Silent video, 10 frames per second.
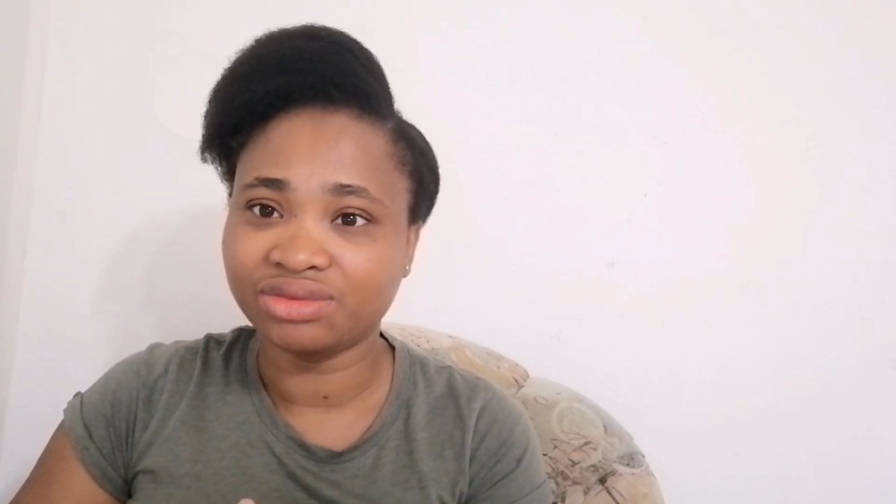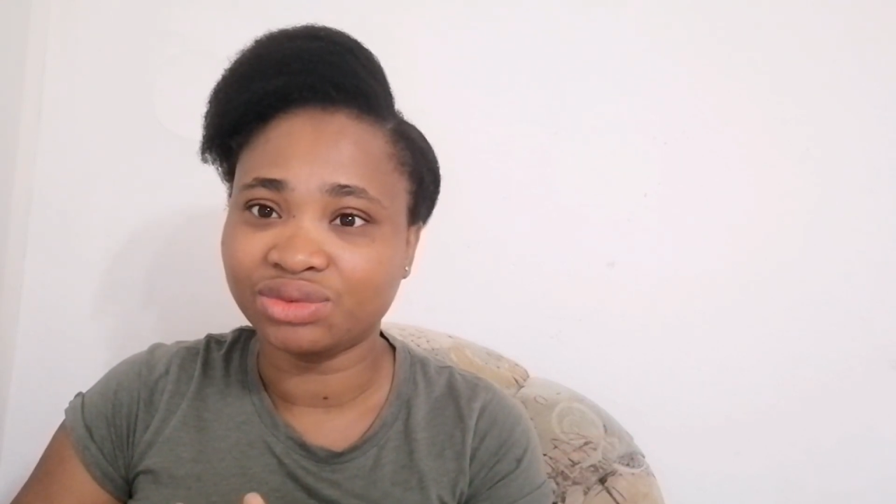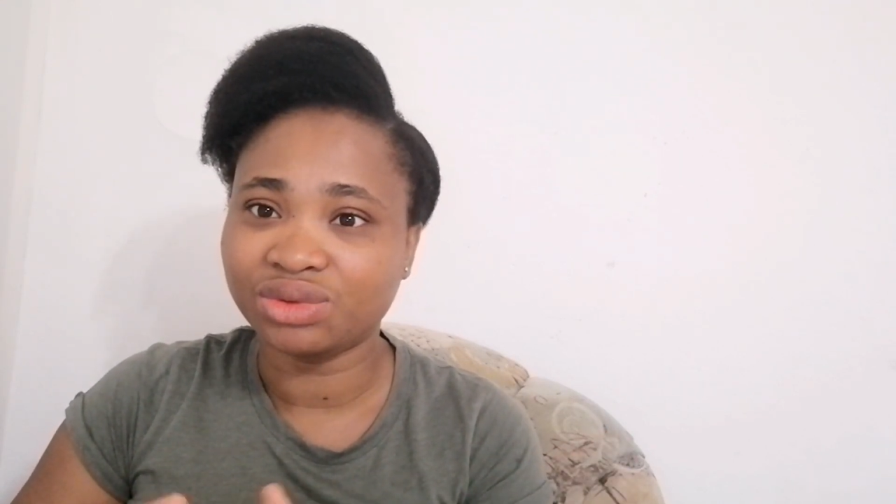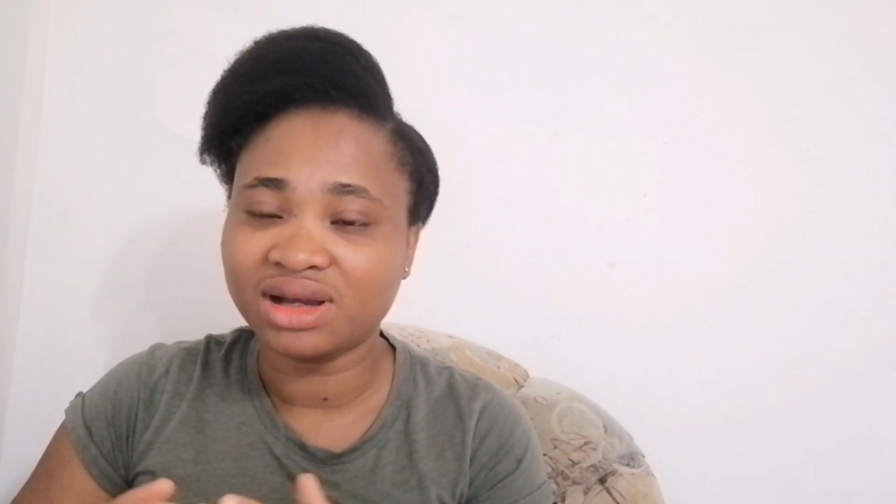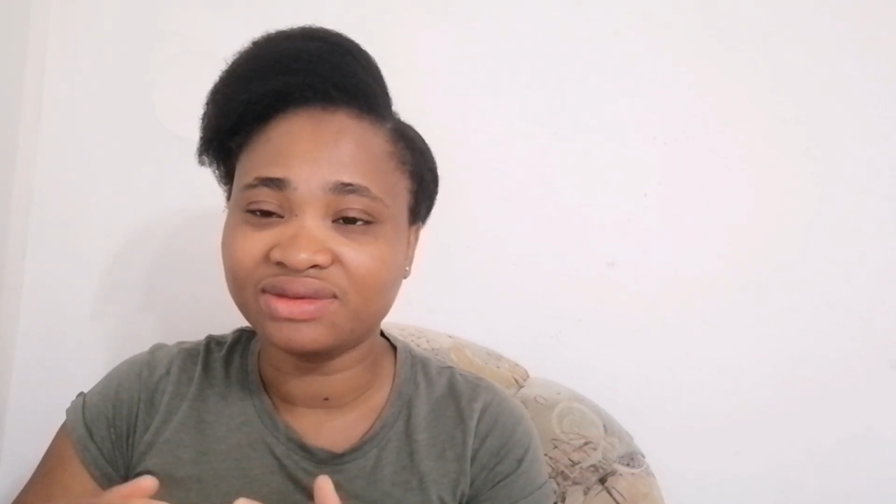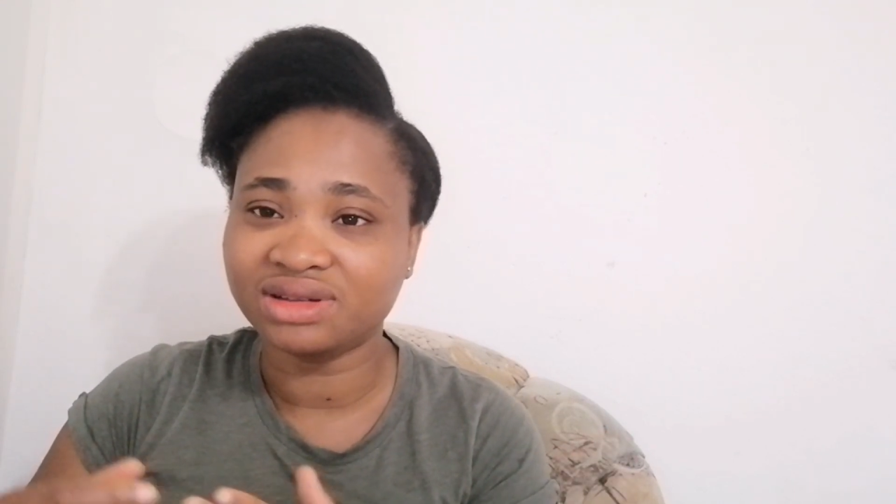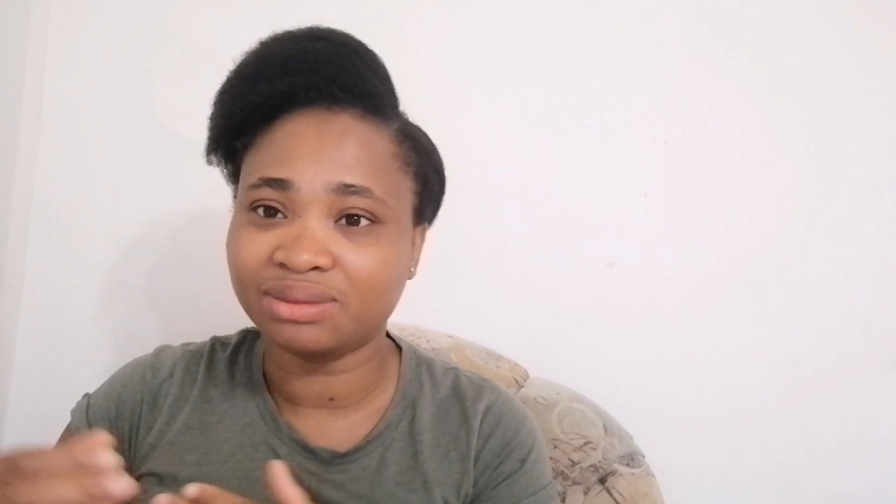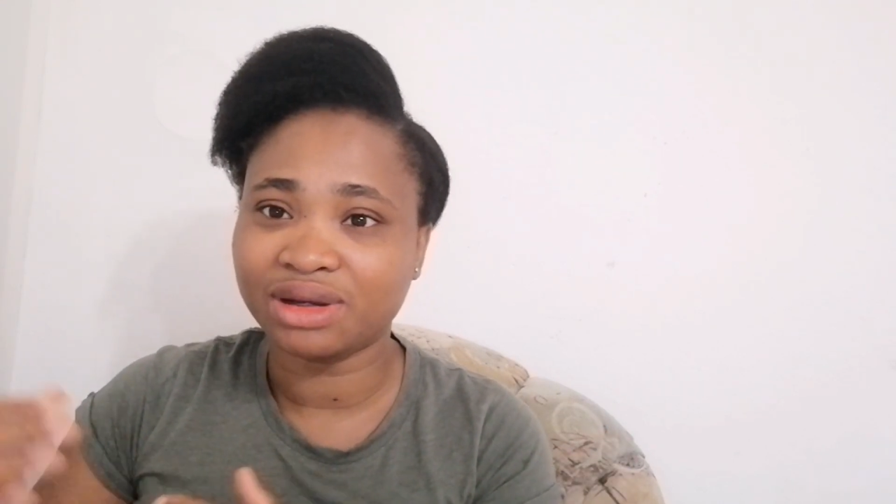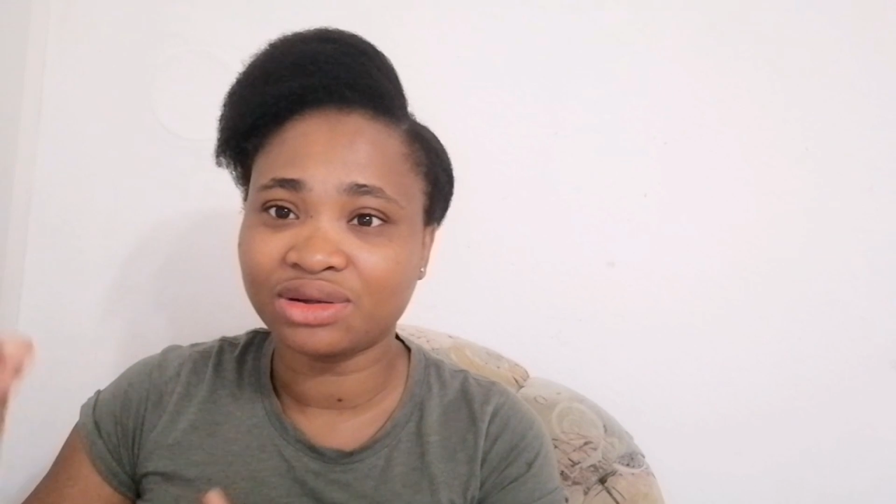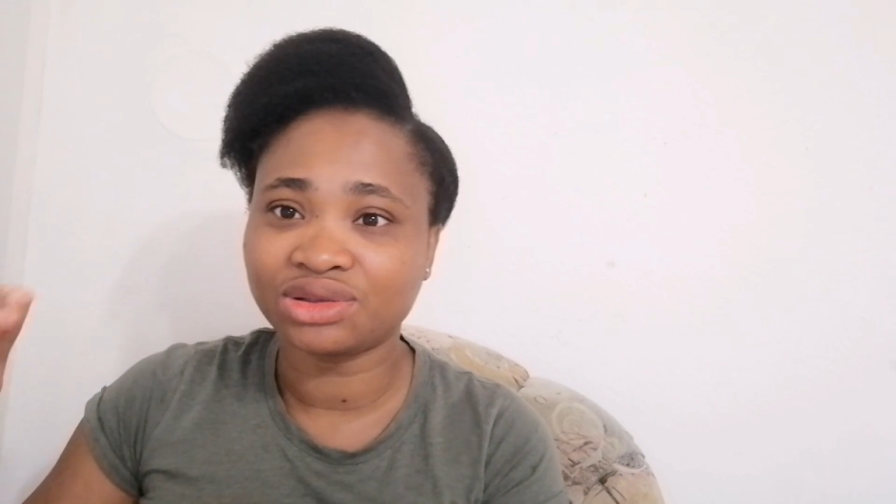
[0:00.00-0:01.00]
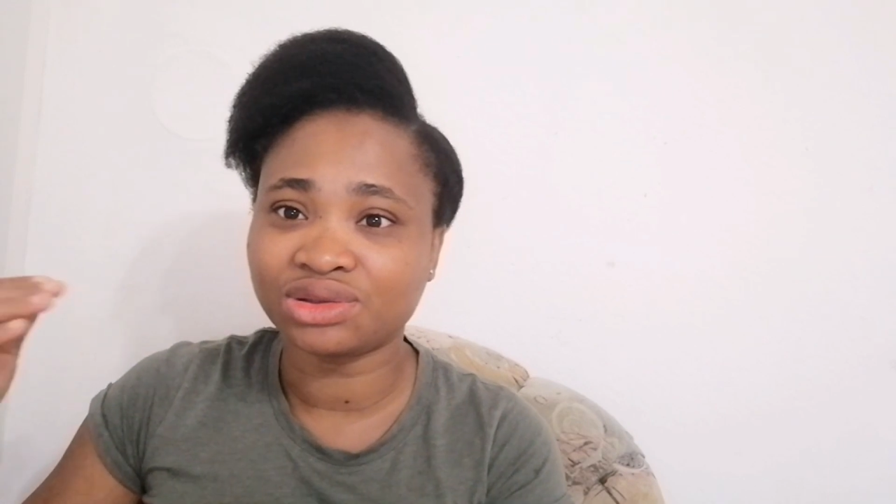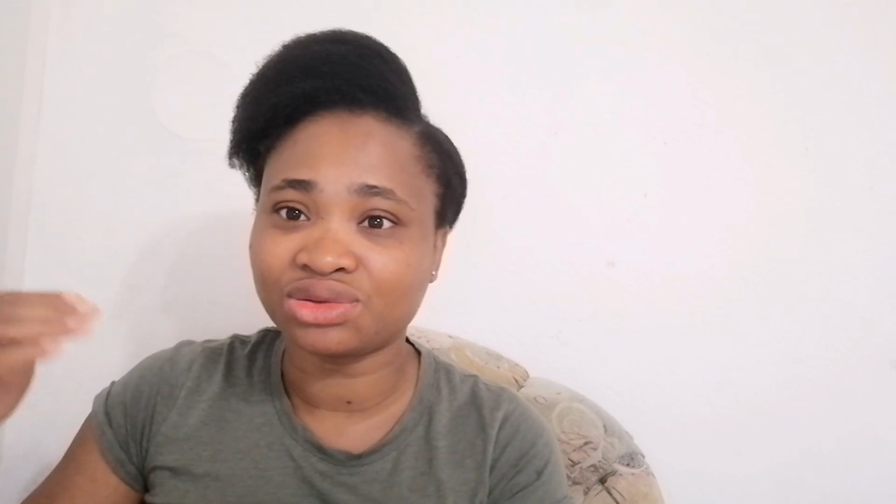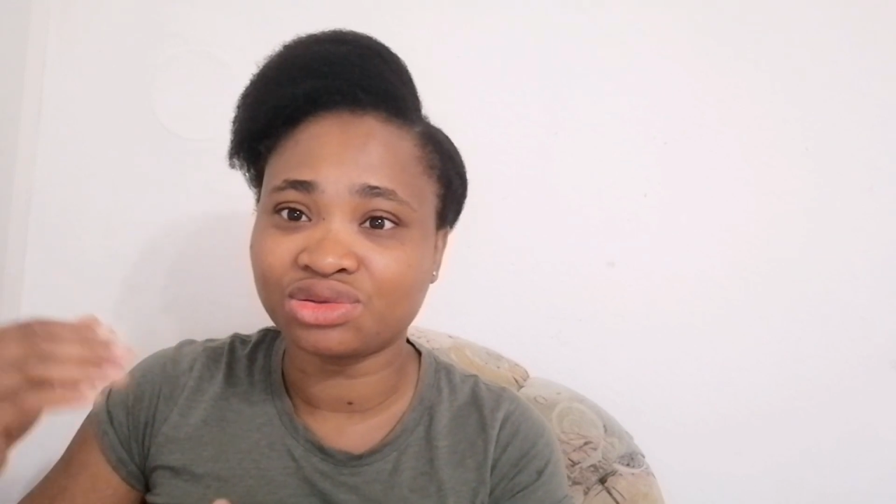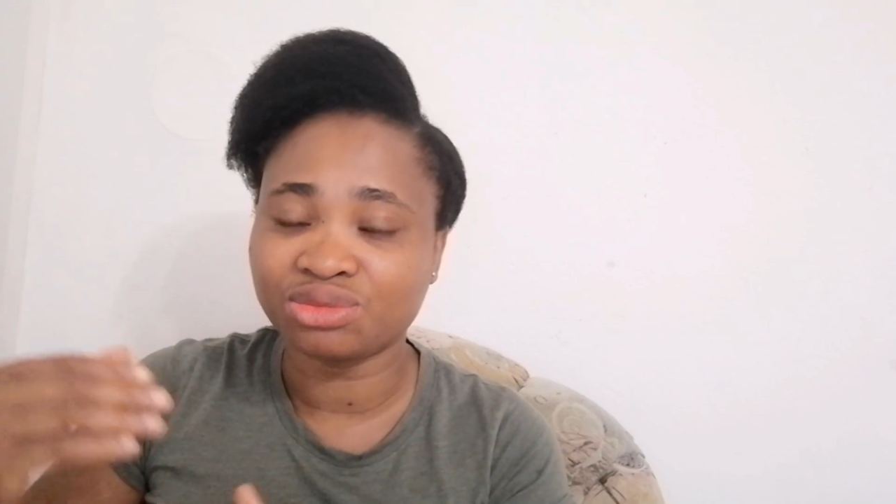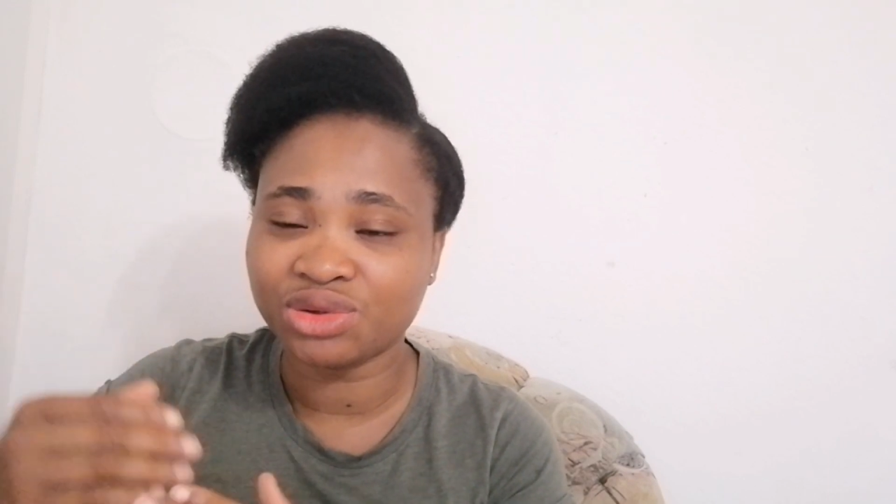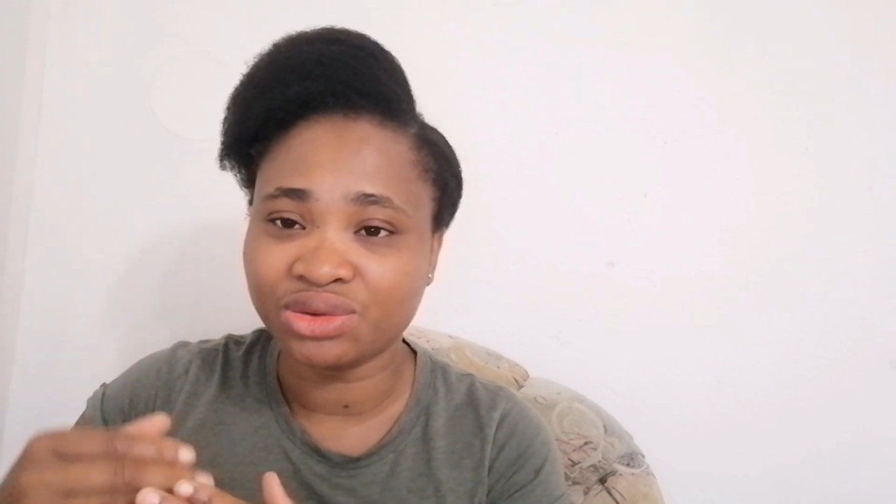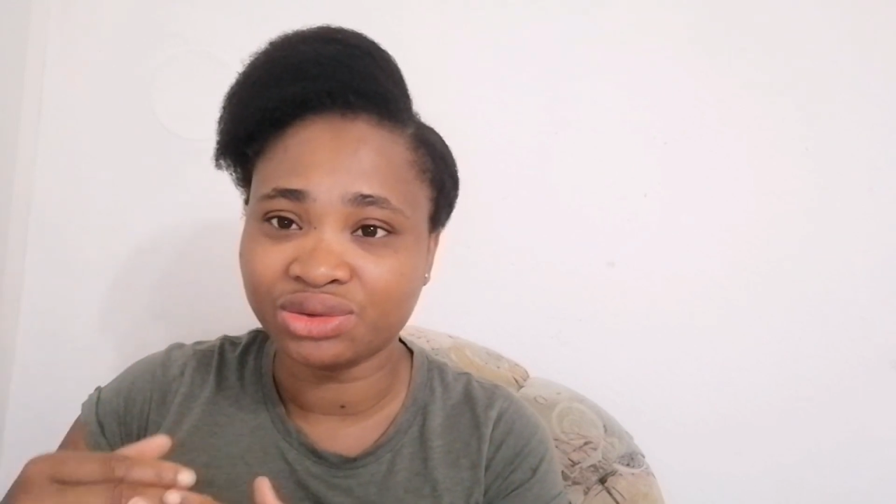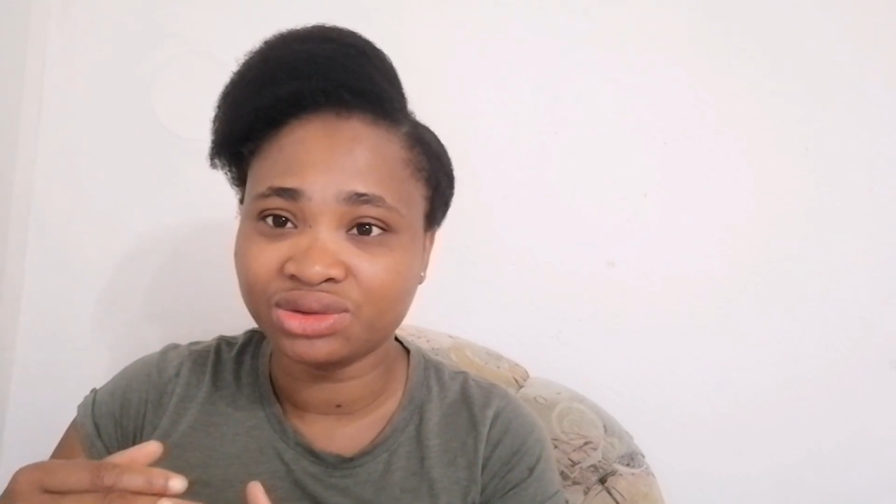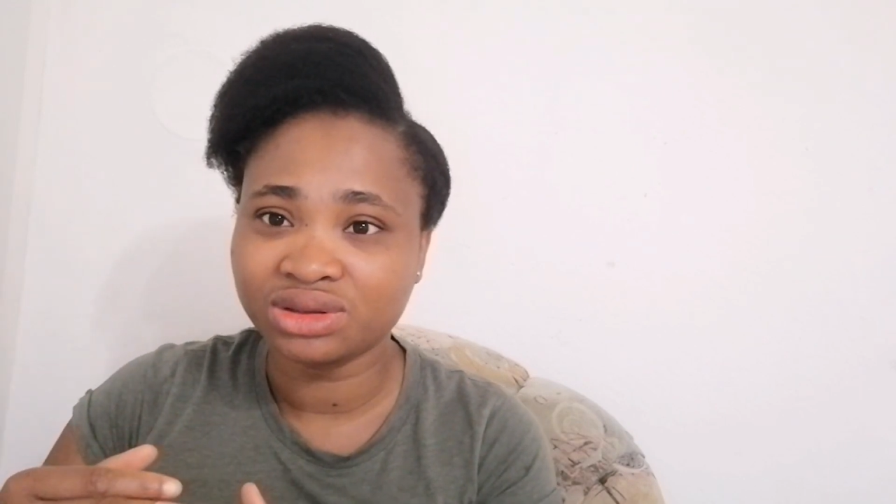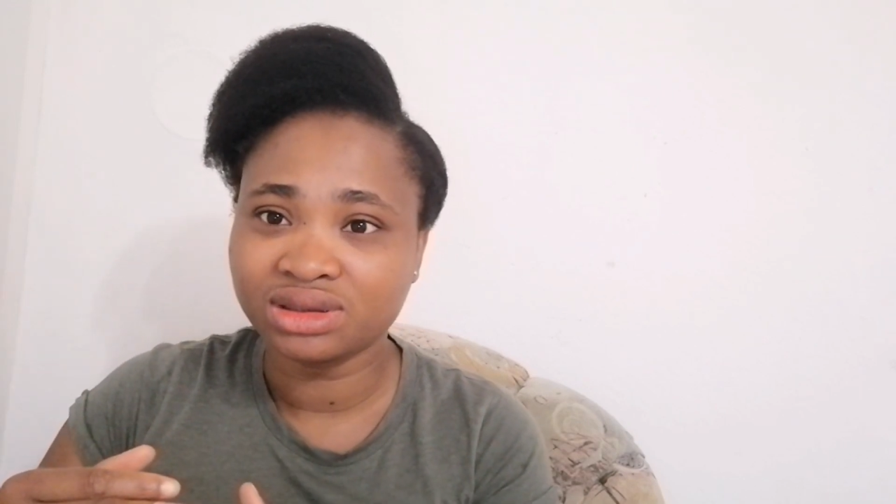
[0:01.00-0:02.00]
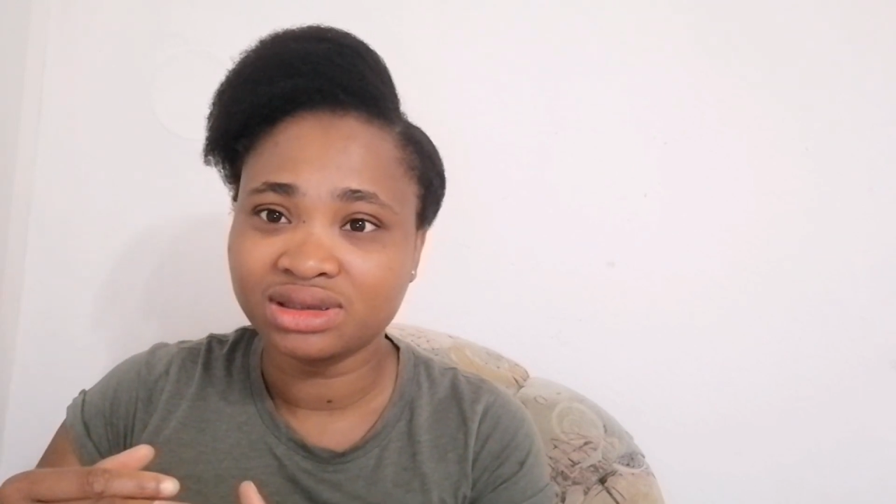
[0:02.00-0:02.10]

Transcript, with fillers: We will have the repercussion tomorrow.